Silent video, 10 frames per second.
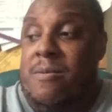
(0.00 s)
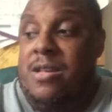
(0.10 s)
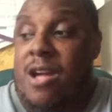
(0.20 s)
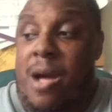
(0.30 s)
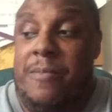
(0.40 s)

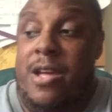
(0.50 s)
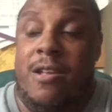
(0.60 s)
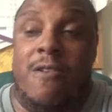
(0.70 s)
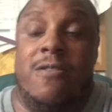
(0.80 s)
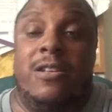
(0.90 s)
We come there
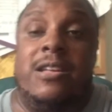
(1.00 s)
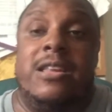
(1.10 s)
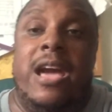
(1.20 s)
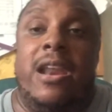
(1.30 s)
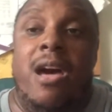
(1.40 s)
to go
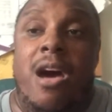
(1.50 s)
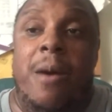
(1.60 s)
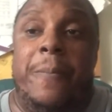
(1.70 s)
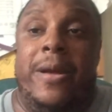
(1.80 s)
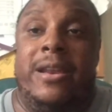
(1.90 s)
clean that up,